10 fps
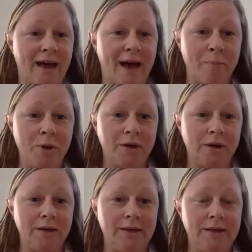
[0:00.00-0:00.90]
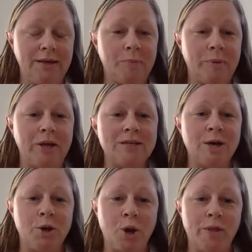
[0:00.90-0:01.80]
the hammock because
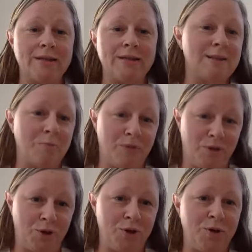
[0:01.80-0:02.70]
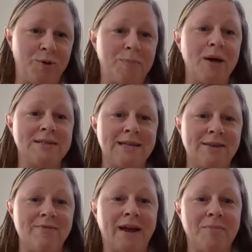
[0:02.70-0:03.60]
I know that's something that you
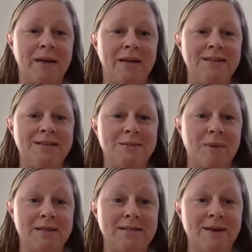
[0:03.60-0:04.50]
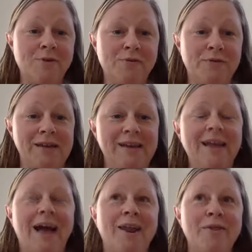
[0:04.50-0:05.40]
personally recommended to myself.
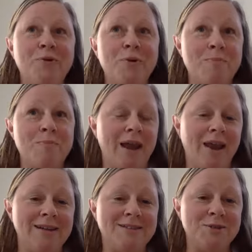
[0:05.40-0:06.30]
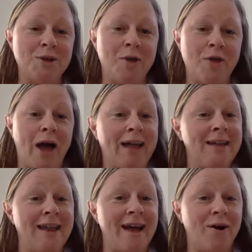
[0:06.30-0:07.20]
And I thought you might like to know that I
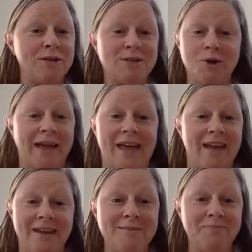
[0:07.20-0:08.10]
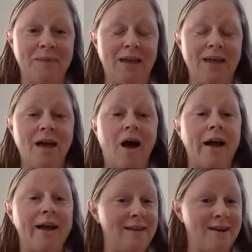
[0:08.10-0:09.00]
can now, because I couldn't get in it,
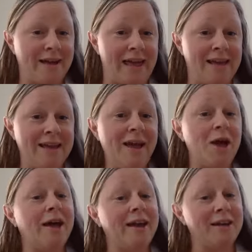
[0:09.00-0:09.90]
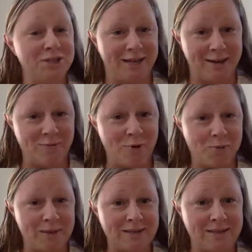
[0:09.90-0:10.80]
I can now get in it and I can gently rock
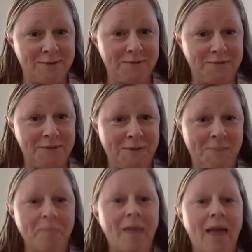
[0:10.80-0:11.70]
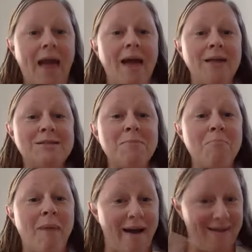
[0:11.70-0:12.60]
myself. And
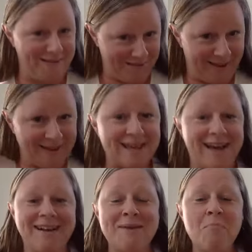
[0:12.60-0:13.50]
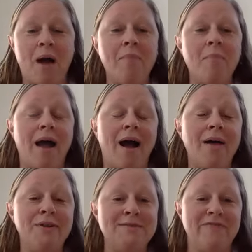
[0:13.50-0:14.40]
my, exactly, my, and my
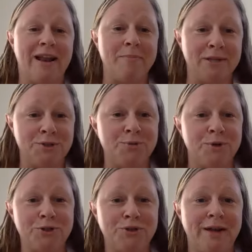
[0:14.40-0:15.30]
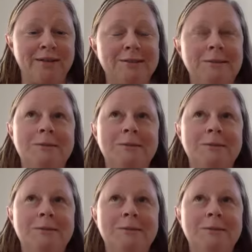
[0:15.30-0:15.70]
other developmental nutrient